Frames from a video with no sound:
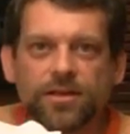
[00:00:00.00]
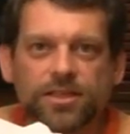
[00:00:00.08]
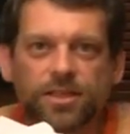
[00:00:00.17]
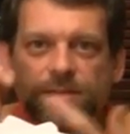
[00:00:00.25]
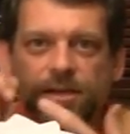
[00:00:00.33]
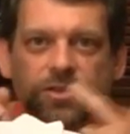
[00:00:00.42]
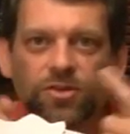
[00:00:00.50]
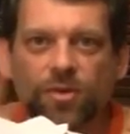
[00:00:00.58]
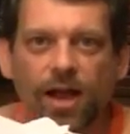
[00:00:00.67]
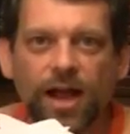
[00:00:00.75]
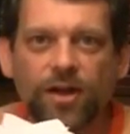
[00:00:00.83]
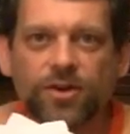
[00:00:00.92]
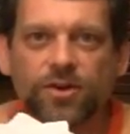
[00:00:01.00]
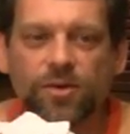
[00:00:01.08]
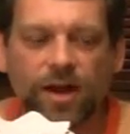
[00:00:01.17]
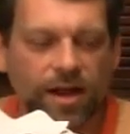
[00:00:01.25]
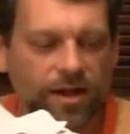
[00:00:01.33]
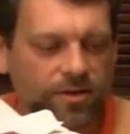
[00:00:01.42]
spins around and
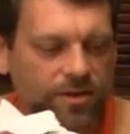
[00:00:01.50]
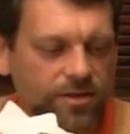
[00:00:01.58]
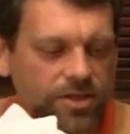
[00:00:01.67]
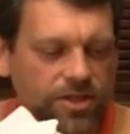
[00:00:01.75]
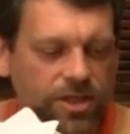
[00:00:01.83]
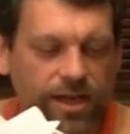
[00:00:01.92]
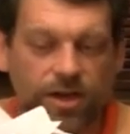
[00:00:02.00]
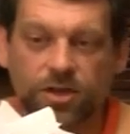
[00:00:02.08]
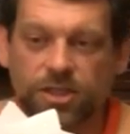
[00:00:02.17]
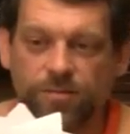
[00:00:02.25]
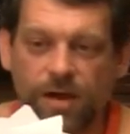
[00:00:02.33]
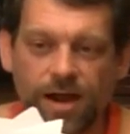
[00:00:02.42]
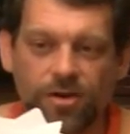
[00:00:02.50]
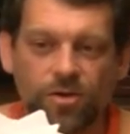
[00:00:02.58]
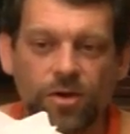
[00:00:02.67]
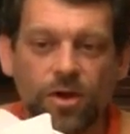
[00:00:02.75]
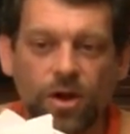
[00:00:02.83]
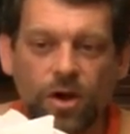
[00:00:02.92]
around just like our spiral,